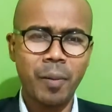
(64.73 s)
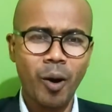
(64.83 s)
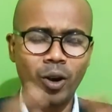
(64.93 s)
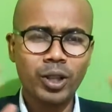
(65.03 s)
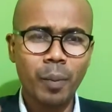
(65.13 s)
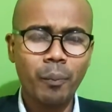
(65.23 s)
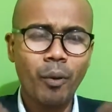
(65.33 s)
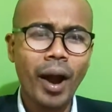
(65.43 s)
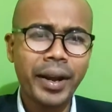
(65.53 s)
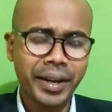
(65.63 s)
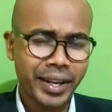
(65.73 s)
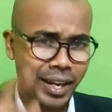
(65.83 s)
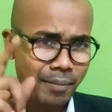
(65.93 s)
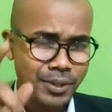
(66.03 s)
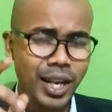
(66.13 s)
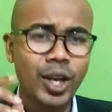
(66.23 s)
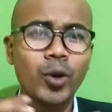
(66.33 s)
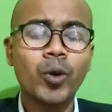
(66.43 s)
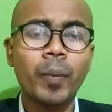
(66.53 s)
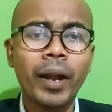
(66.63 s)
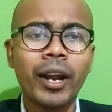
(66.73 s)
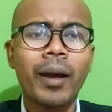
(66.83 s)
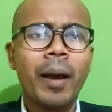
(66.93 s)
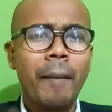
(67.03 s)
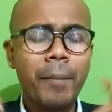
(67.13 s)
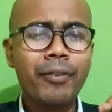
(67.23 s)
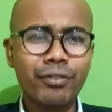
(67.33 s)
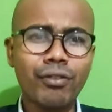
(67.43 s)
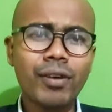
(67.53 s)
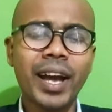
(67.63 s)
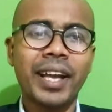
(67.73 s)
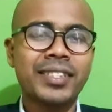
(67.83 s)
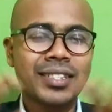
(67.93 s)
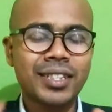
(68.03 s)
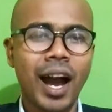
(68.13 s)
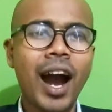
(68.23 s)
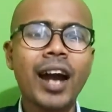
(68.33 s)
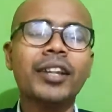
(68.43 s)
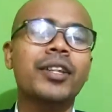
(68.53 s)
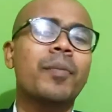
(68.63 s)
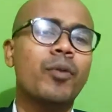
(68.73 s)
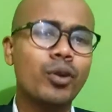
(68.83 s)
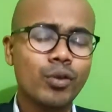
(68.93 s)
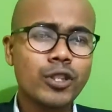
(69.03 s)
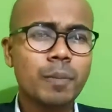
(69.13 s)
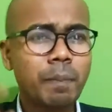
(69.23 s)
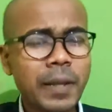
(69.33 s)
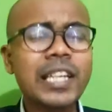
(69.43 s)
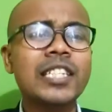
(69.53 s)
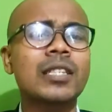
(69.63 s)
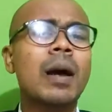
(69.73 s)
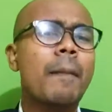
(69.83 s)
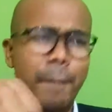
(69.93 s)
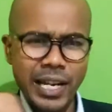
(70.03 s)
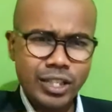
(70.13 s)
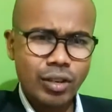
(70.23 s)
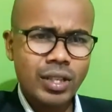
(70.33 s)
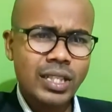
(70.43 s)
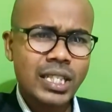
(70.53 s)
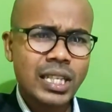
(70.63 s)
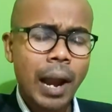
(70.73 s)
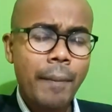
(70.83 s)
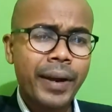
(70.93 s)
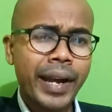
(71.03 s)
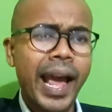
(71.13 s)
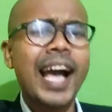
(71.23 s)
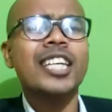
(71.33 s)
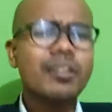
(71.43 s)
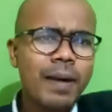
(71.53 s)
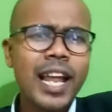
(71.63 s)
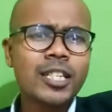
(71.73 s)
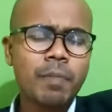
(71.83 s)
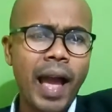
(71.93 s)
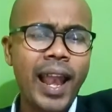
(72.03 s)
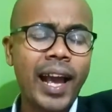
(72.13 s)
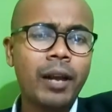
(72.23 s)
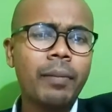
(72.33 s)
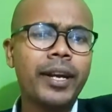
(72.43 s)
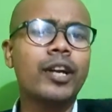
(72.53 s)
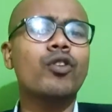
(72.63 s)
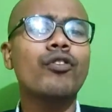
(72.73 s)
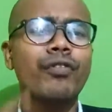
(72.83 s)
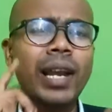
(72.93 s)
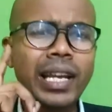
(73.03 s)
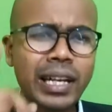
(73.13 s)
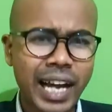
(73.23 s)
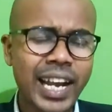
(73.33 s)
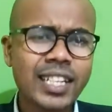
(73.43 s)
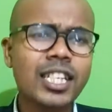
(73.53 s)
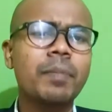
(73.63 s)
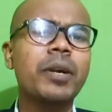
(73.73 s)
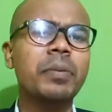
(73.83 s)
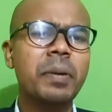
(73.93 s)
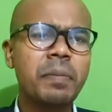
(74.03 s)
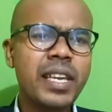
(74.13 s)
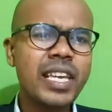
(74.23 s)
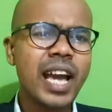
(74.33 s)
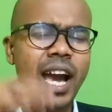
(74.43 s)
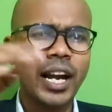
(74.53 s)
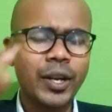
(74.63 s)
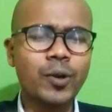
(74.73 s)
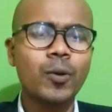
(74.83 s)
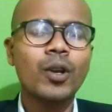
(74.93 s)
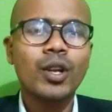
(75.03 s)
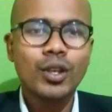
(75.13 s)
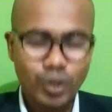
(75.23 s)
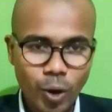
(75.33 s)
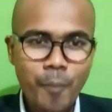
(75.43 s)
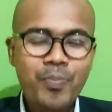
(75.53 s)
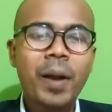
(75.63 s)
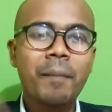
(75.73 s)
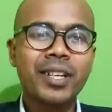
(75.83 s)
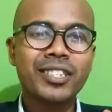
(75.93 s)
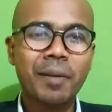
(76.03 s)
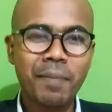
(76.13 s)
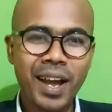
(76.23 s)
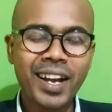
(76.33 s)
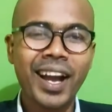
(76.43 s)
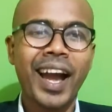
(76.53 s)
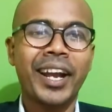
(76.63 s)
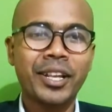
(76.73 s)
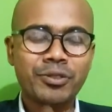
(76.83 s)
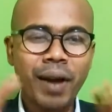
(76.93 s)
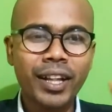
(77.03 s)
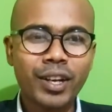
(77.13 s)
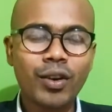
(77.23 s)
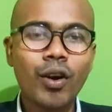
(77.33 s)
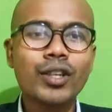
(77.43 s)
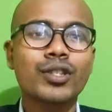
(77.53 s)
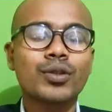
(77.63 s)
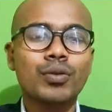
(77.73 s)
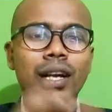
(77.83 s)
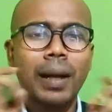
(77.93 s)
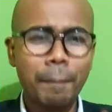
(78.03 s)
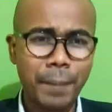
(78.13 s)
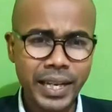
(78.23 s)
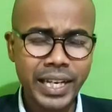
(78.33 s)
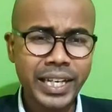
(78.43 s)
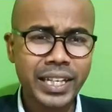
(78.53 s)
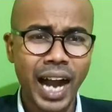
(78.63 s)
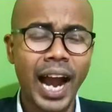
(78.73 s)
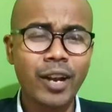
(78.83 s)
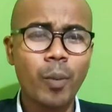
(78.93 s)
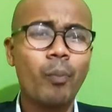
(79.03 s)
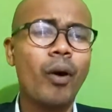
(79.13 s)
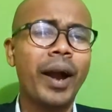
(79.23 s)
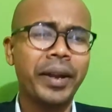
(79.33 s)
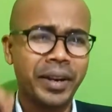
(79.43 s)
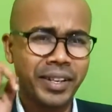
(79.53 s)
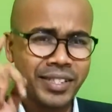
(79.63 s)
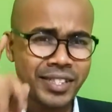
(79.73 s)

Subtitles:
about the pointer in absolute minute. Before I start the modules, please punch on the subscribe button as well as bell icon button to feeling connection between me and you. So best of luck and enjoy the course to the complete guide of pointer in